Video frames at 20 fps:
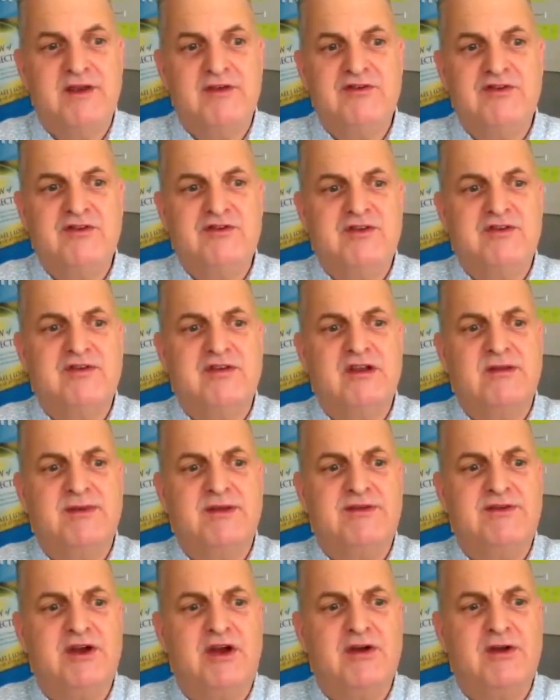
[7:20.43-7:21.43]
She's just going to be
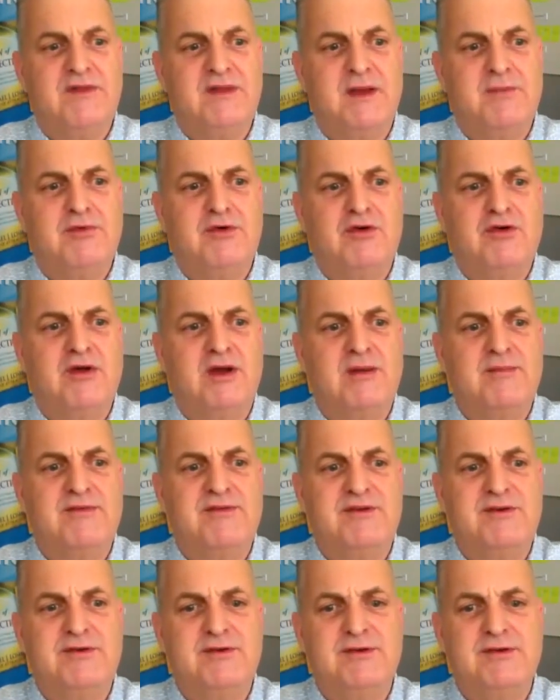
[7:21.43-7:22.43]
starting that program
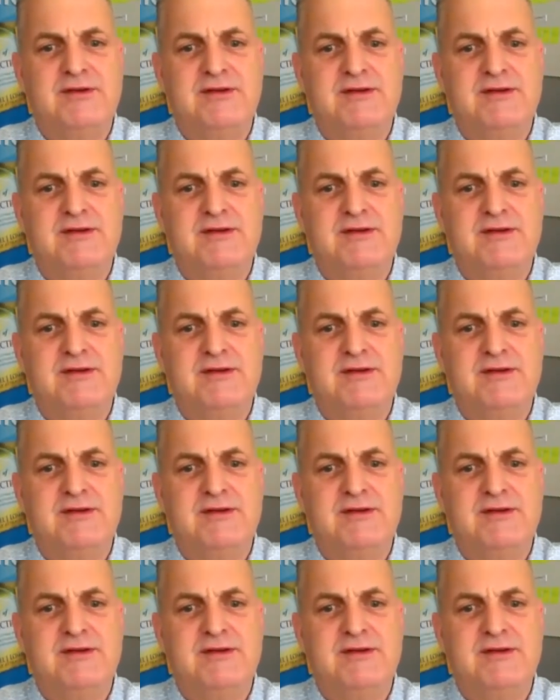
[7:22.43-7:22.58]
soon.